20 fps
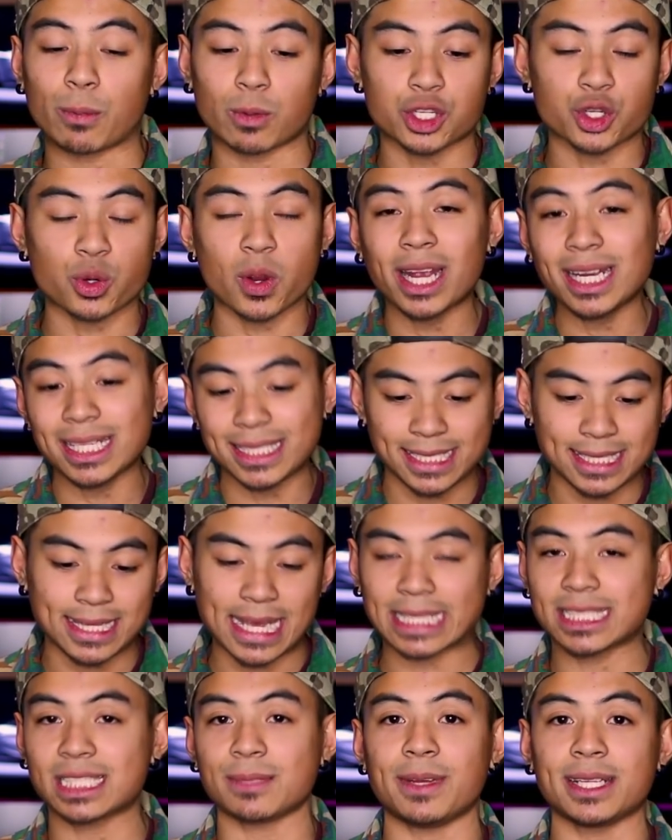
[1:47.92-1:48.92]
and we're trying to see
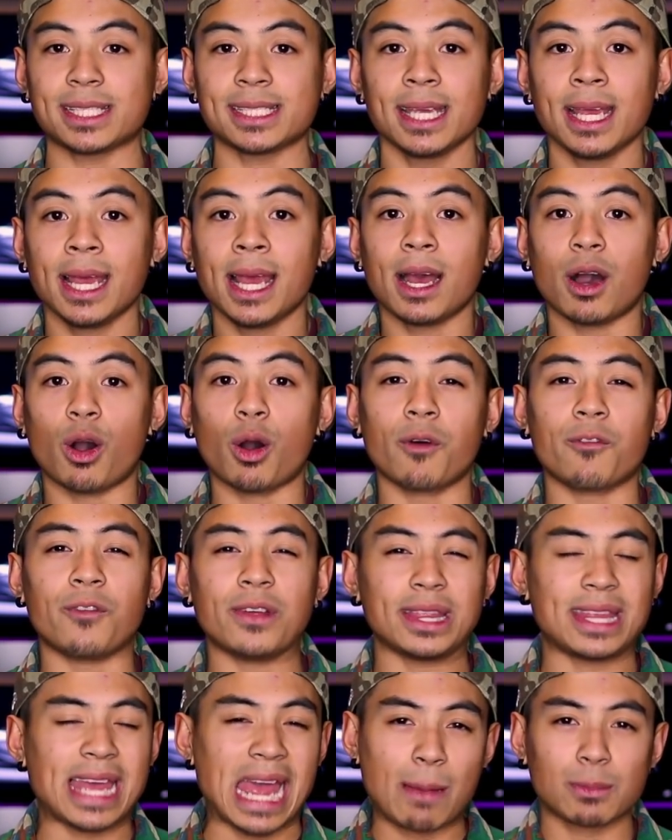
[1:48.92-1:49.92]
the estimates
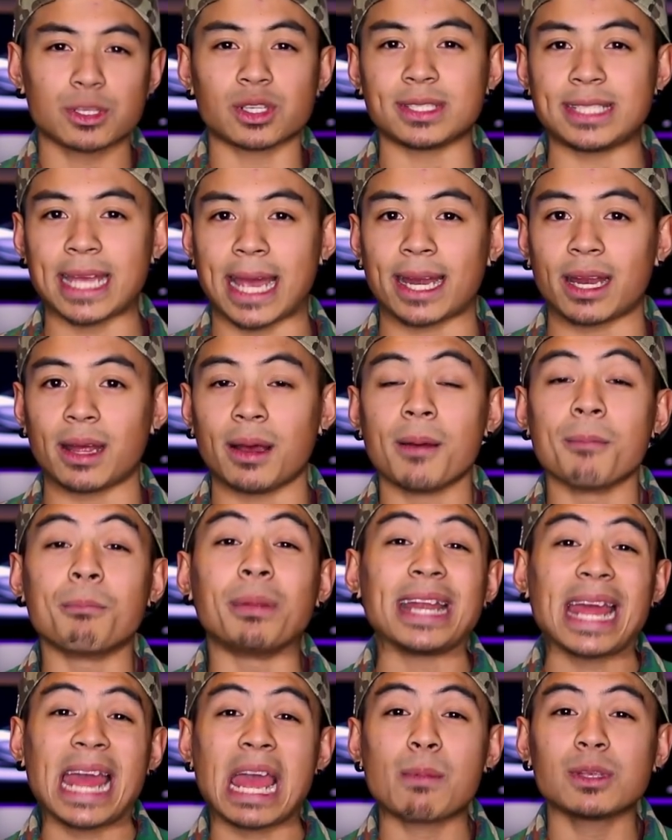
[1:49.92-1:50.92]
of the Amazon data,
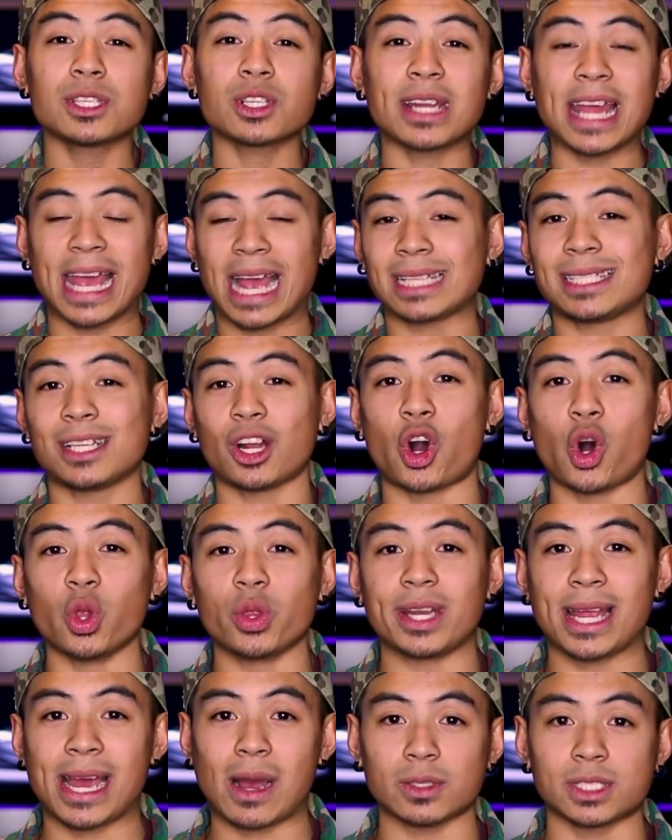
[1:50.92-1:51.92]
but Amazon has it
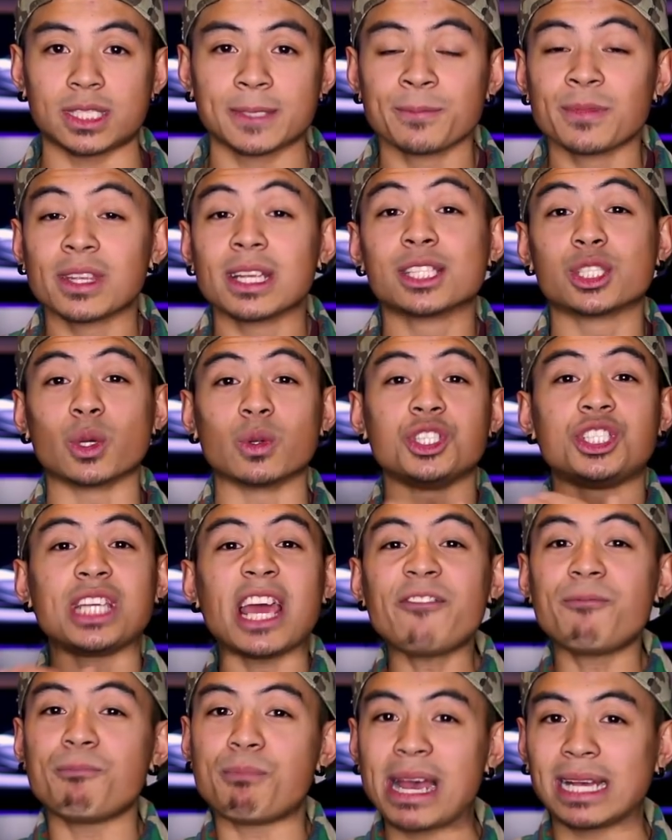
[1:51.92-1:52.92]
all in house. So
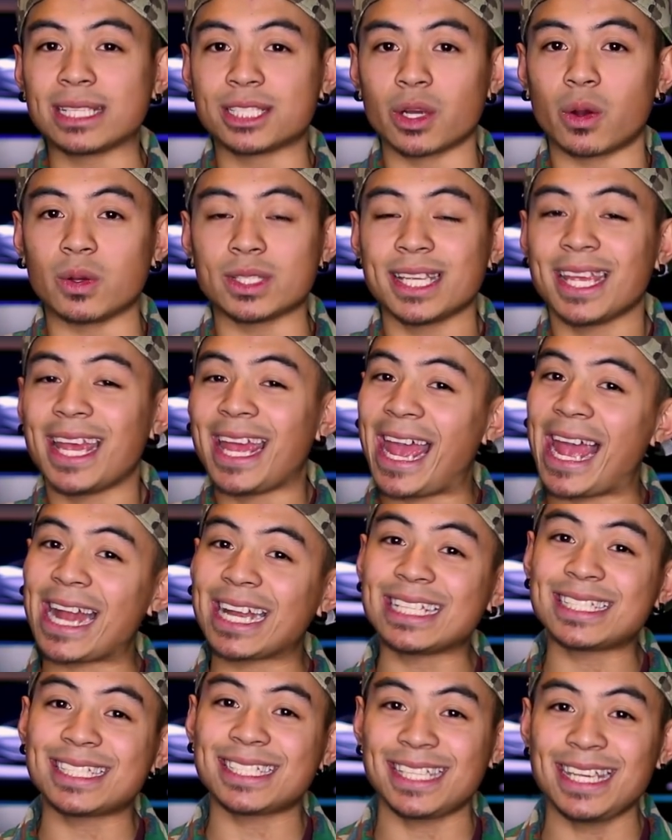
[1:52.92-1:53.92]
Jeff Bezos
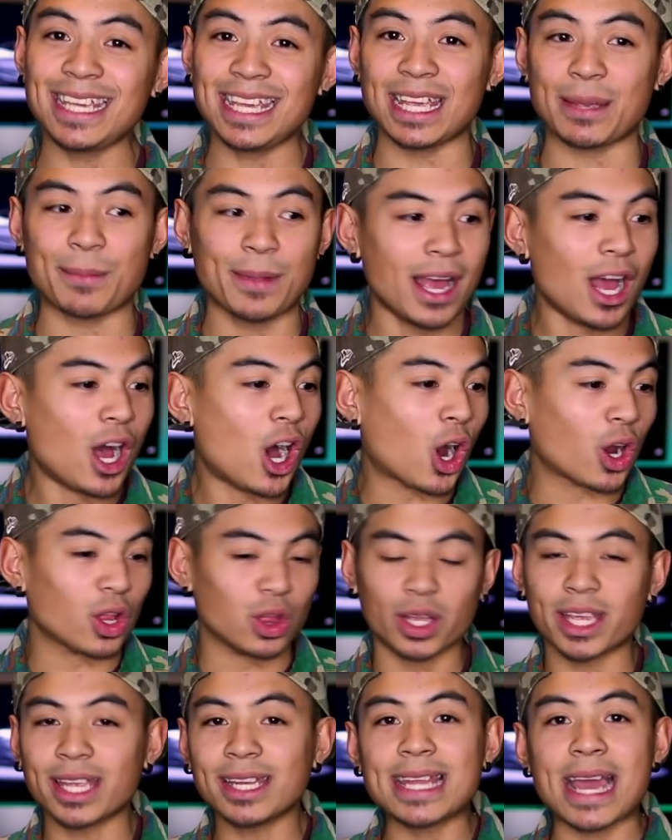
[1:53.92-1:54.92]
and his team are
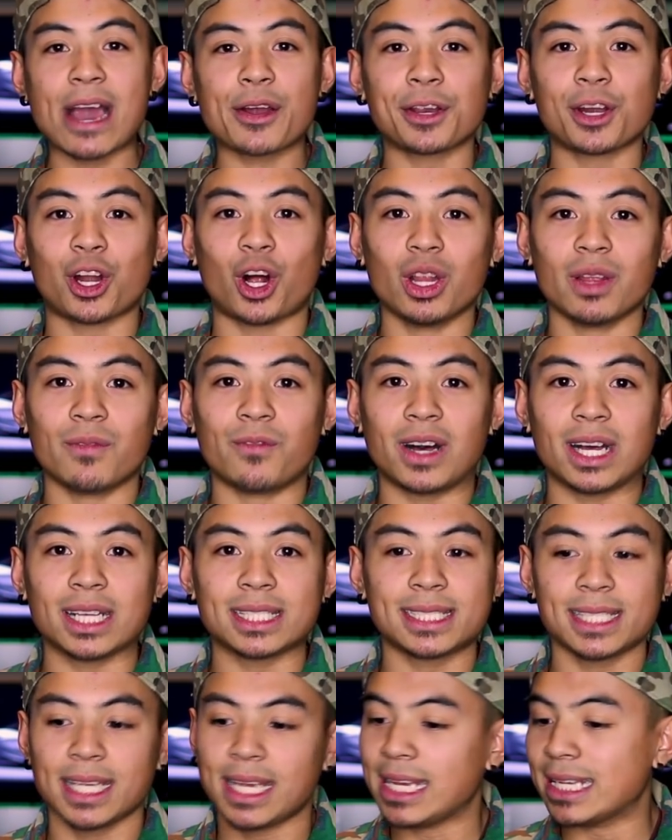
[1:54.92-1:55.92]
looking down at all of
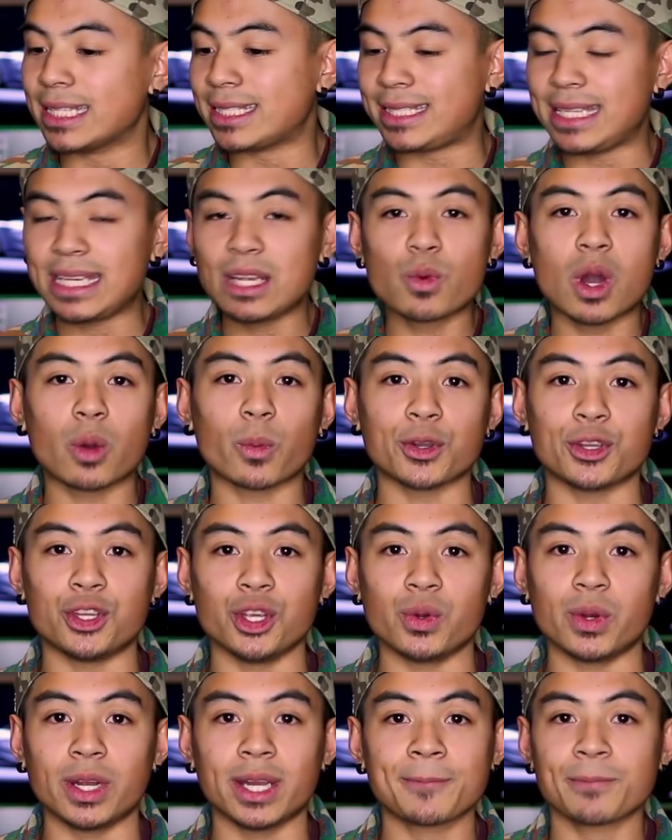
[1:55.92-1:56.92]
us, seeing what we're
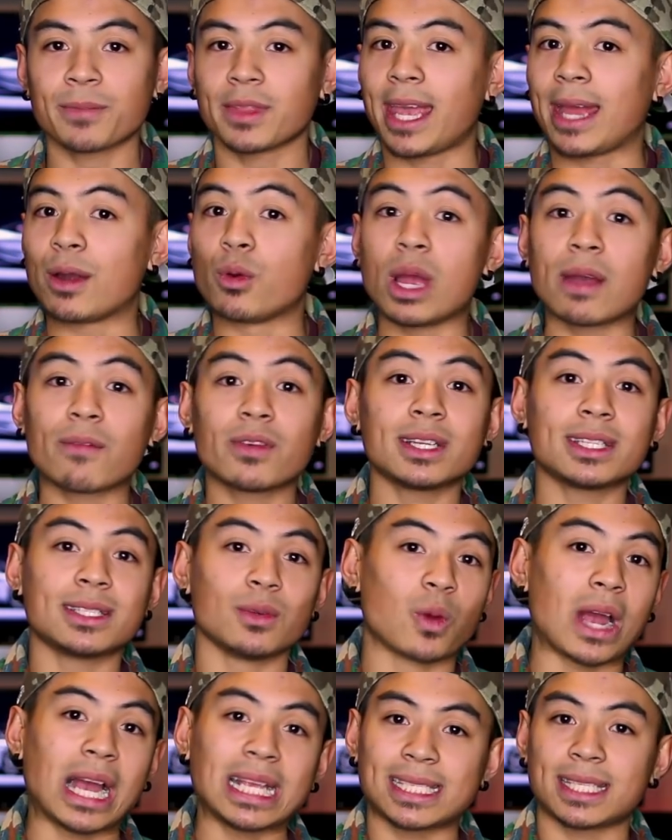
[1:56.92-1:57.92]
doing, and whoever
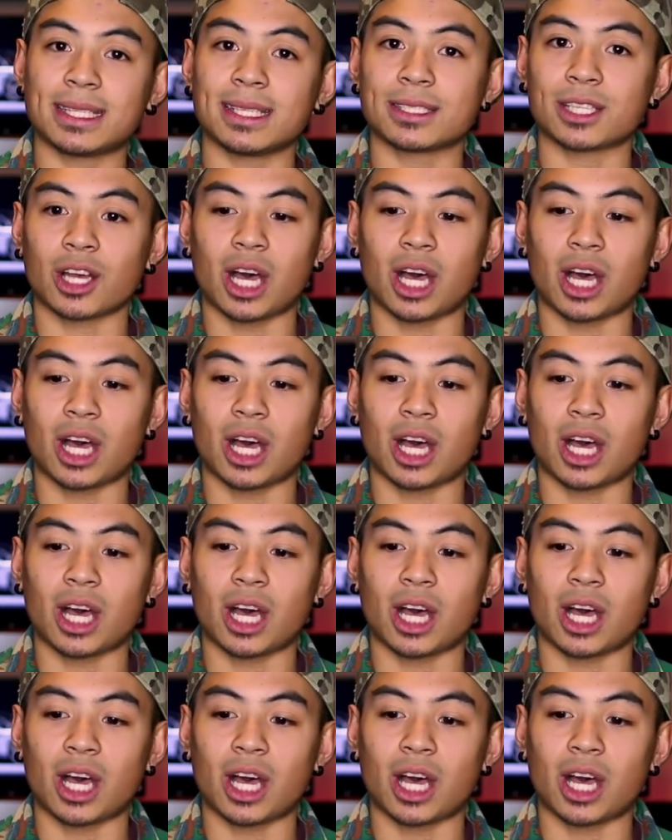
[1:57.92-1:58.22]
rises to the